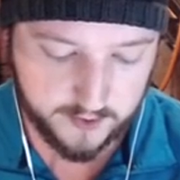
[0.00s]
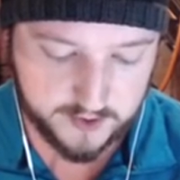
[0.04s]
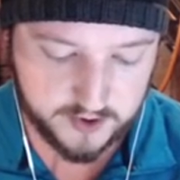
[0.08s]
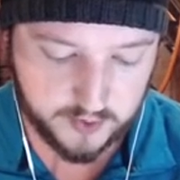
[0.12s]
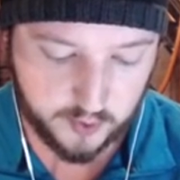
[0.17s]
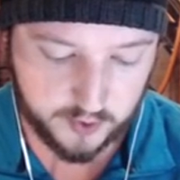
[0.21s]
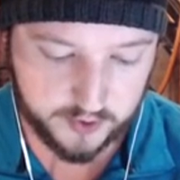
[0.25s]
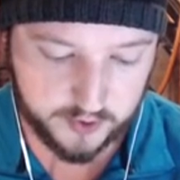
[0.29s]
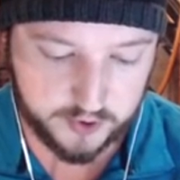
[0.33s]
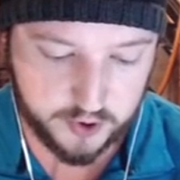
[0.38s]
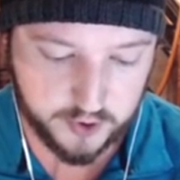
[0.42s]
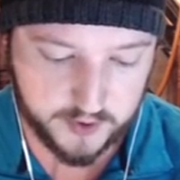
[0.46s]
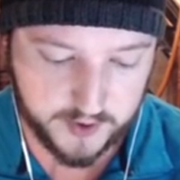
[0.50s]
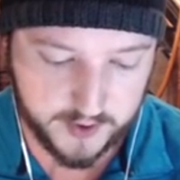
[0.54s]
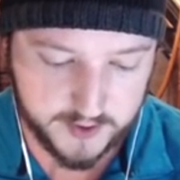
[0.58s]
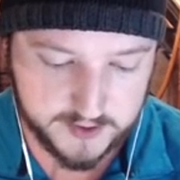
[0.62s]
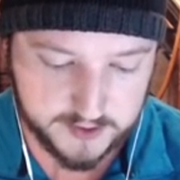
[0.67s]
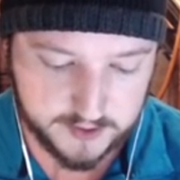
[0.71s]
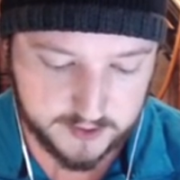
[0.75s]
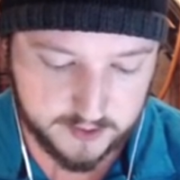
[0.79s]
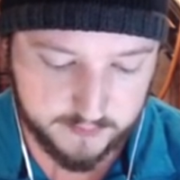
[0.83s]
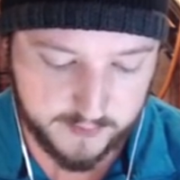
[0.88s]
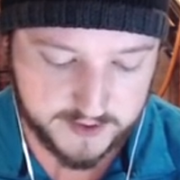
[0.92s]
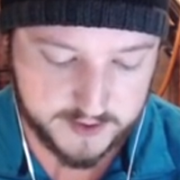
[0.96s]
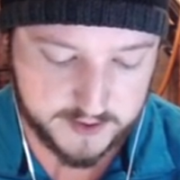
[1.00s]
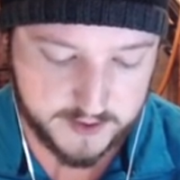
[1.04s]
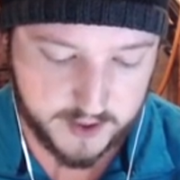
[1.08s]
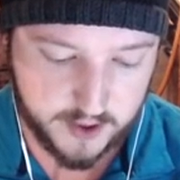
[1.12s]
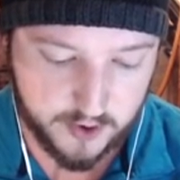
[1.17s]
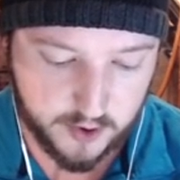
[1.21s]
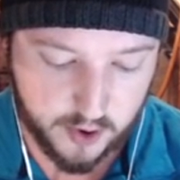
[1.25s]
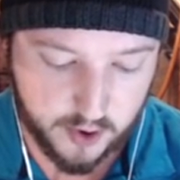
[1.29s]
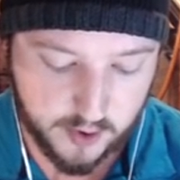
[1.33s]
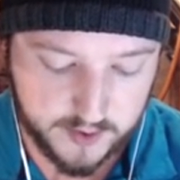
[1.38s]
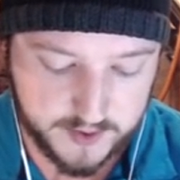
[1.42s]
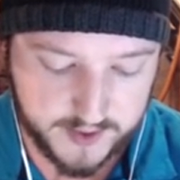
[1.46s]
So we'll do this.
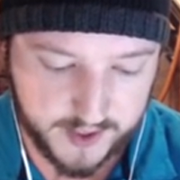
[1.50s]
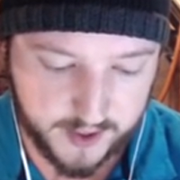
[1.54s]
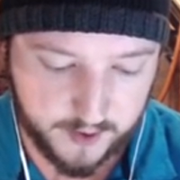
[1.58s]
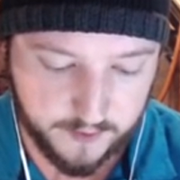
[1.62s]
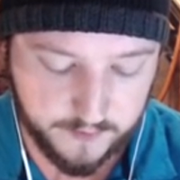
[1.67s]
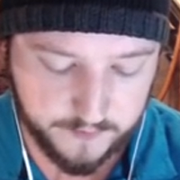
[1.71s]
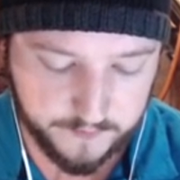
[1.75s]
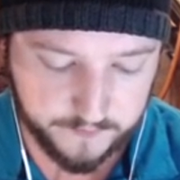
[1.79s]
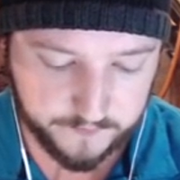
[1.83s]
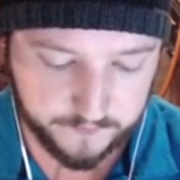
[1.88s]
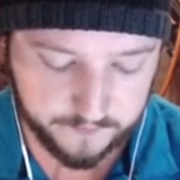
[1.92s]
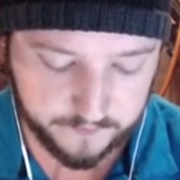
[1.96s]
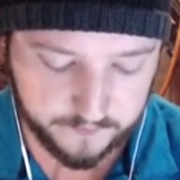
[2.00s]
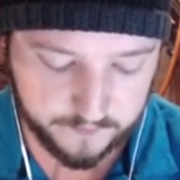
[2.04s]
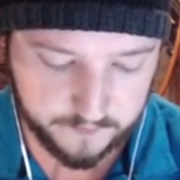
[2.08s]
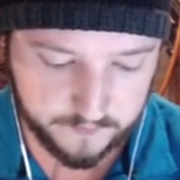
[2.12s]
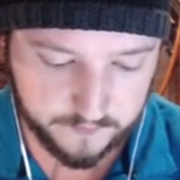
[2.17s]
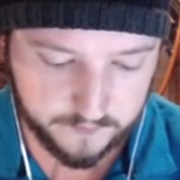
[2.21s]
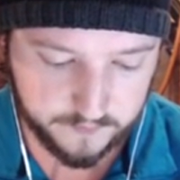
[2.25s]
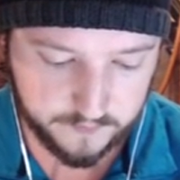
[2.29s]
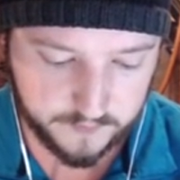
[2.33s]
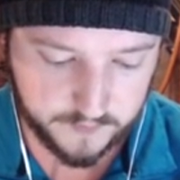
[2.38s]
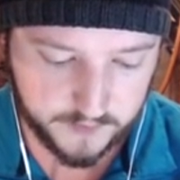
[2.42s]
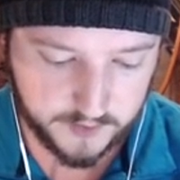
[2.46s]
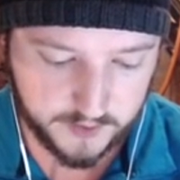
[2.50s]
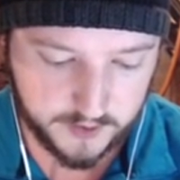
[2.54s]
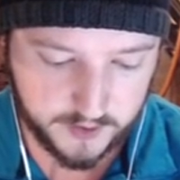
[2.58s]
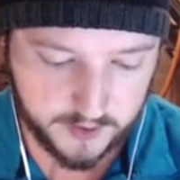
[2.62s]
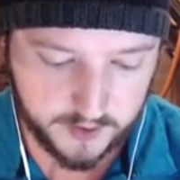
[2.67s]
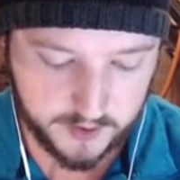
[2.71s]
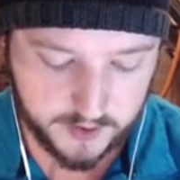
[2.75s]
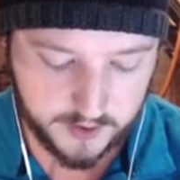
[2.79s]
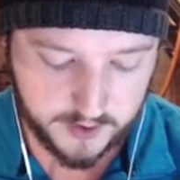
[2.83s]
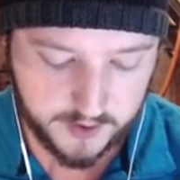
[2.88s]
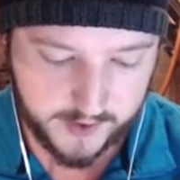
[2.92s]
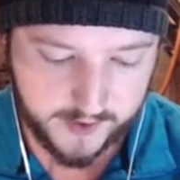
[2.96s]
Musketeer going down.
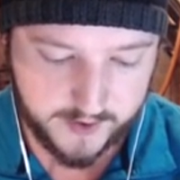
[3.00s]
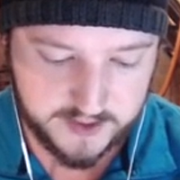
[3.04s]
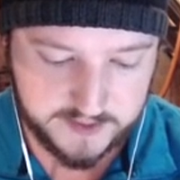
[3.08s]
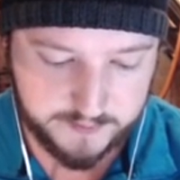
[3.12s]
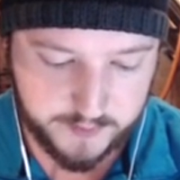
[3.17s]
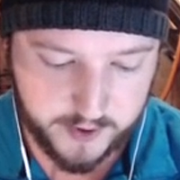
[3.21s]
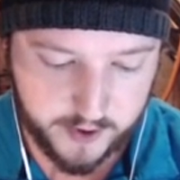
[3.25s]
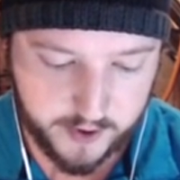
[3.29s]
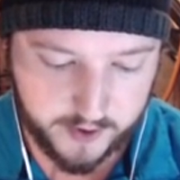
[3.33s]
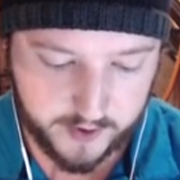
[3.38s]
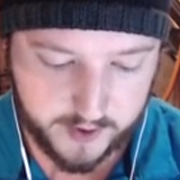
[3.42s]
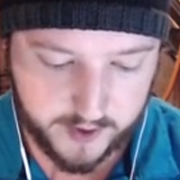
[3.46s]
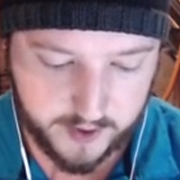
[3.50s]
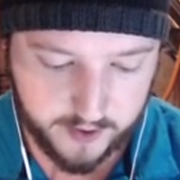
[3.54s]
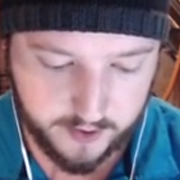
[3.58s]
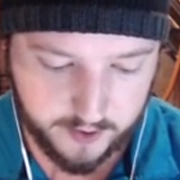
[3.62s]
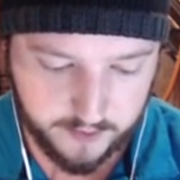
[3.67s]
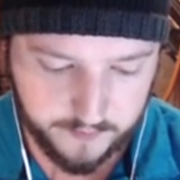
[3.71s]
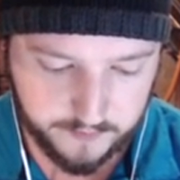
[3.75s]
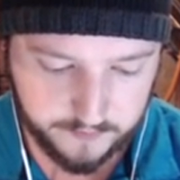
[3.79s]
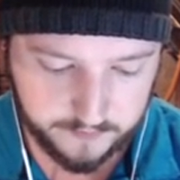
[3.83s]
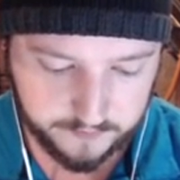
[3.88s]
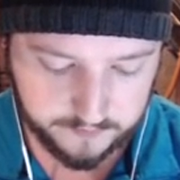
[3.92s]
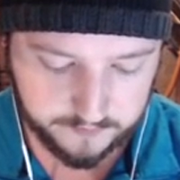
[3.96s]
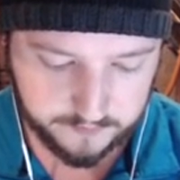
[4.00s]
Ice Spirit here.